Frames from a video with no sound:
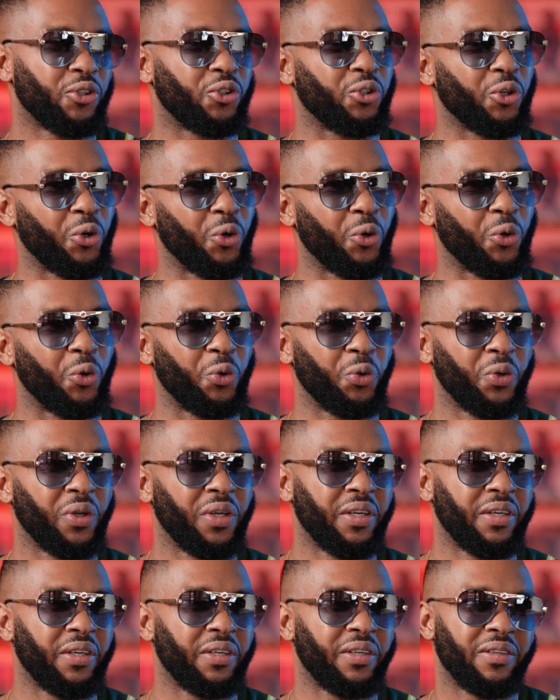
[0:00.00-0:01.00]
So,
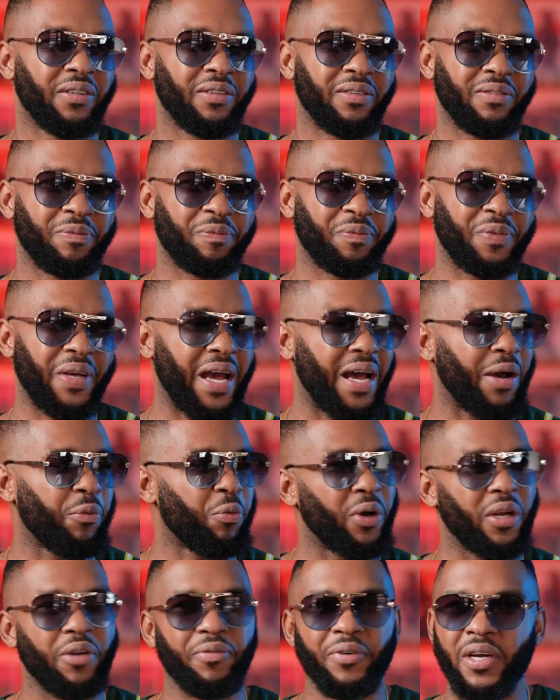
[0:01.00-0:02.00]
yeah,
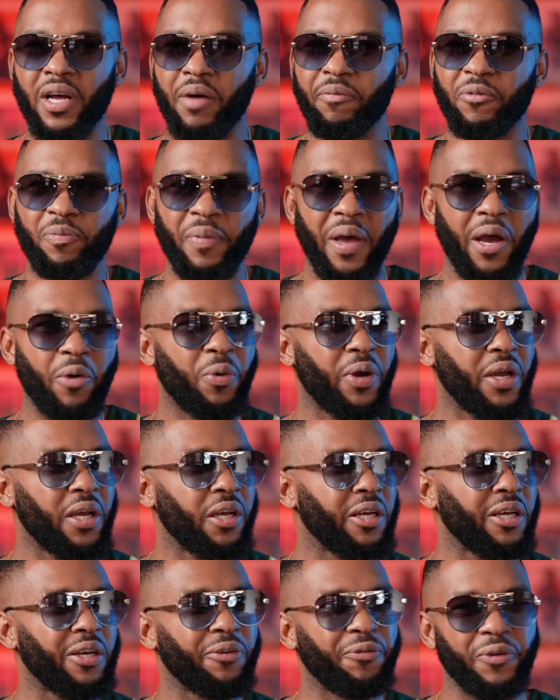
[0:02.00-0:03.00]
whatever comes my
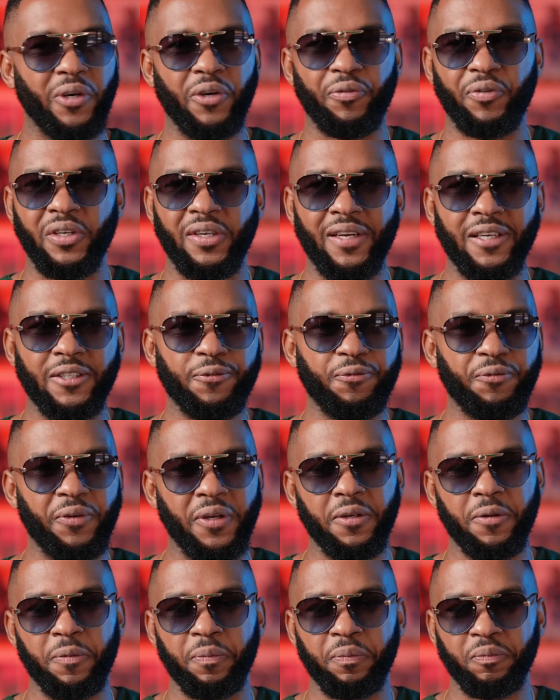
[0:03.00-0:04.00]
way, if it does
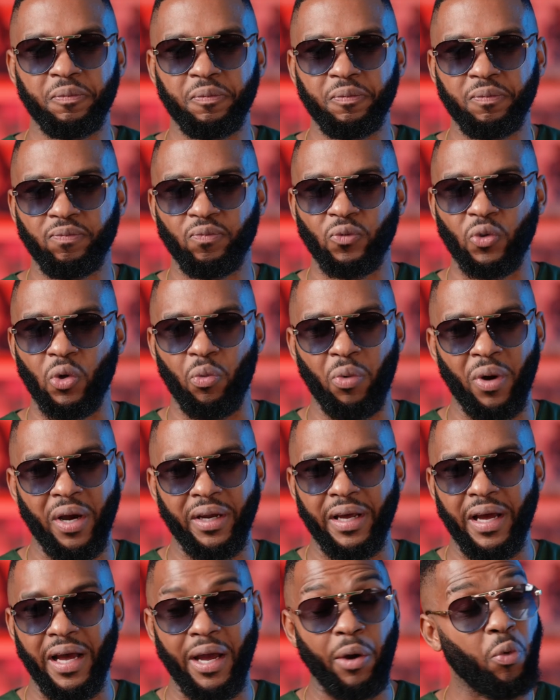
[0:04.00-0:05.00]
fit
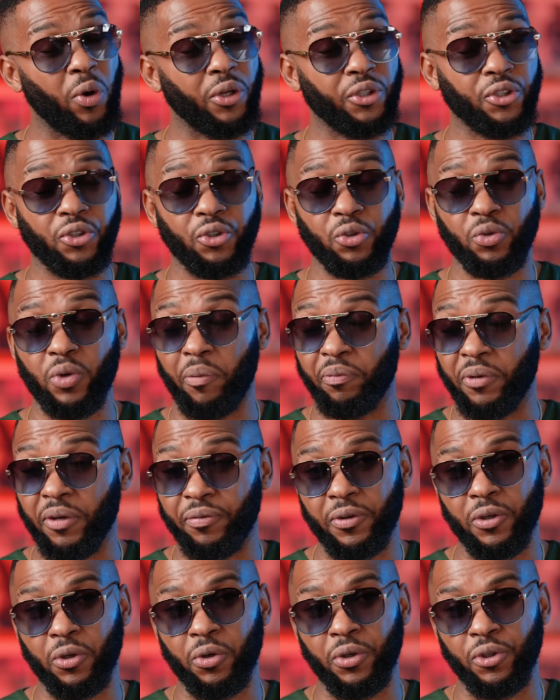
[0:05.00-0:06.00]
what I want to do, I'm
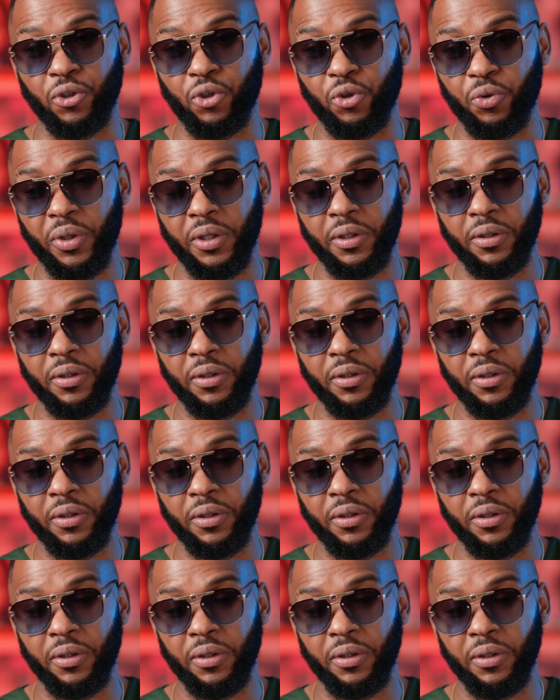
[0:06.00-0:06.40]
definitely going to do